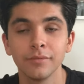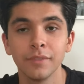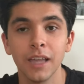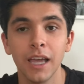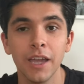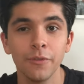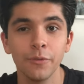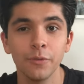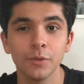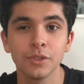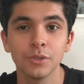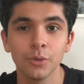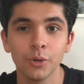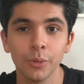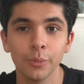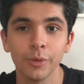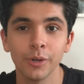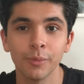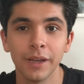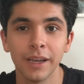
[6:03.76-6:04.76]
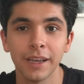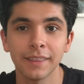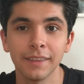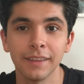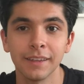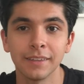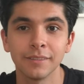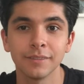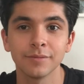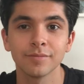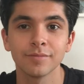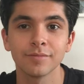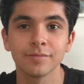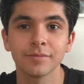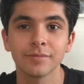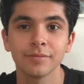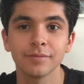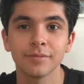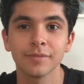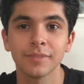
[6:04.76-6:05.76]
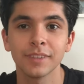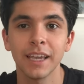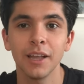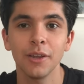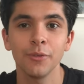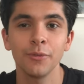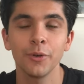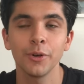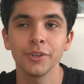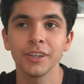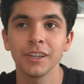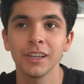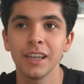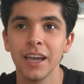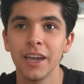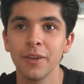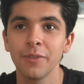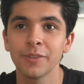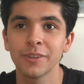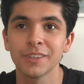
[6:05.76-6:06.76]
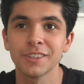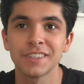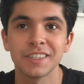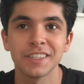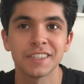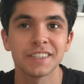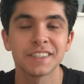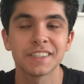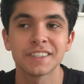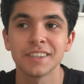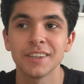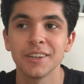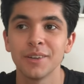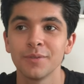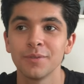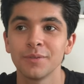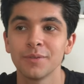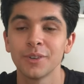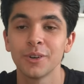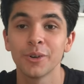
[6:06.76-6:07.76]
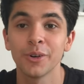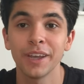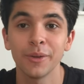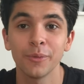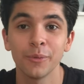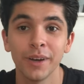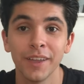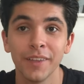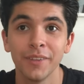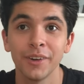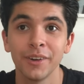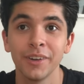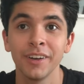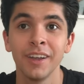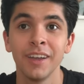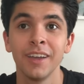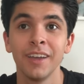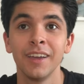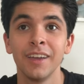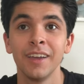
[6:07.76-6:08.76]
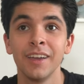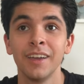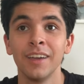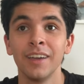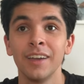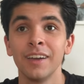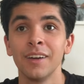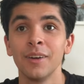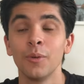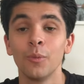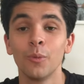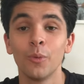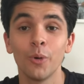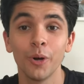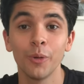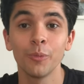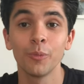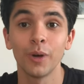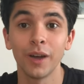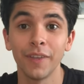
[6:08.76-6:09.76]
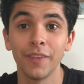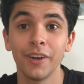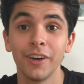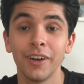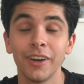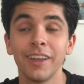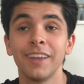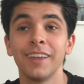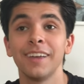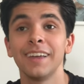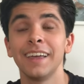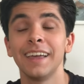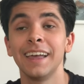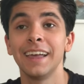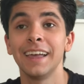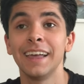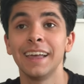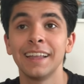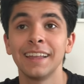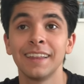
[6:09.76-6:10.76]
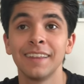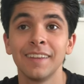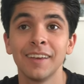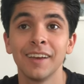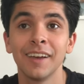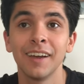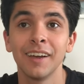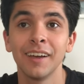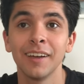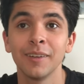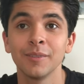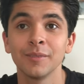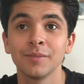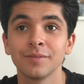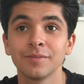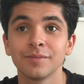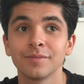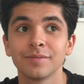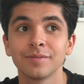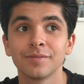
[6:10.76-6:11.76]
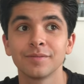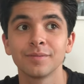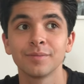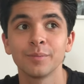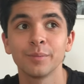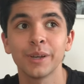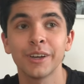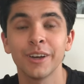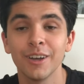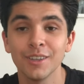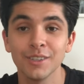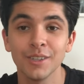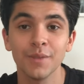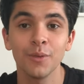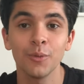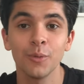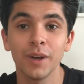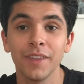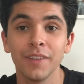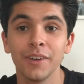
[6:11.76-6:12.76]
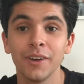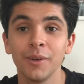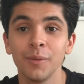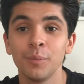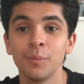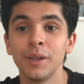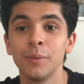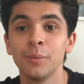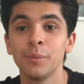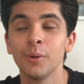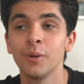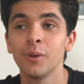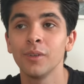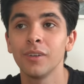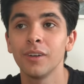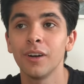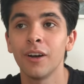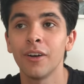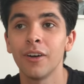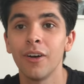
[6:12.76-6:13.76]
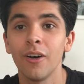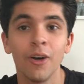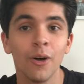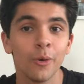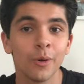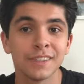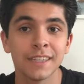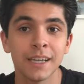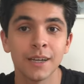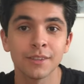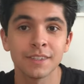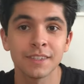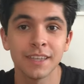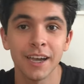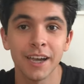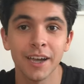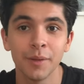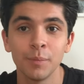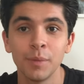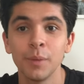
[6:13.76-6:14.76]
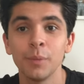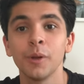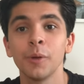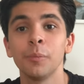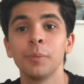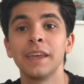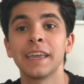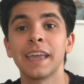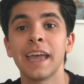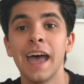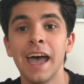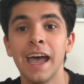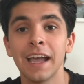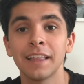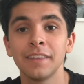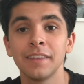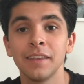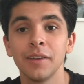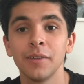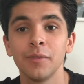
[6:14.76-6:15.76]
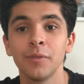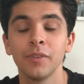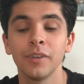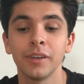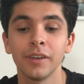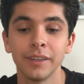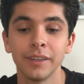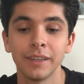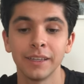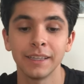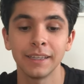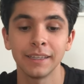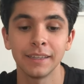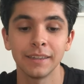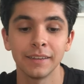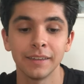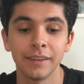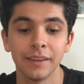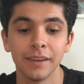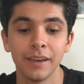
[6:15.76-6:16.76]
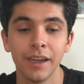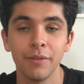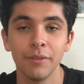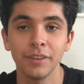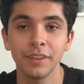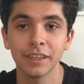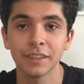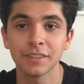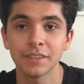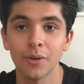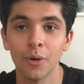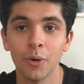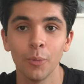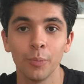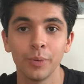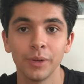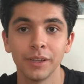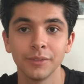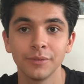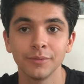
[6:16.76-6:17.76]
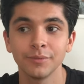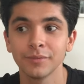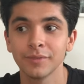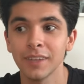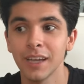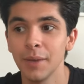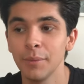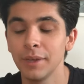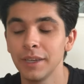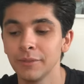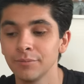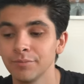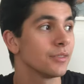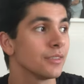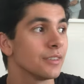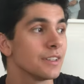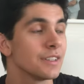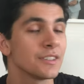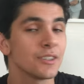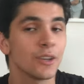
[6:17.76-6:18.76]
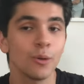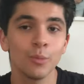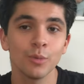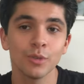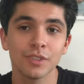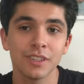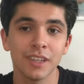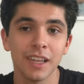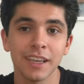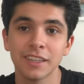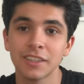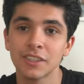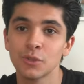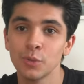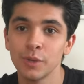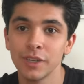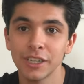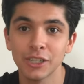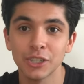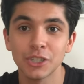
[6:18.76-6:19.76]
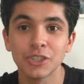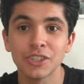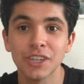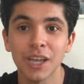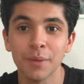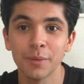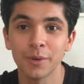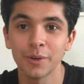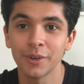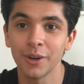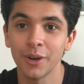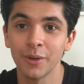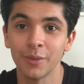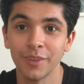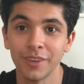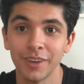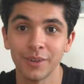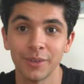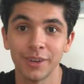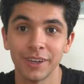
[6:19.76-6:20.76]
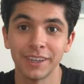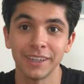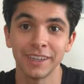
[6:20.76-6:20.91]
Life was normal back then. California life consists of great weather, warm weather and uh, because of the weather people are always outside people are being active and uh, everything's open I mean it's almost like Swedish summer over there right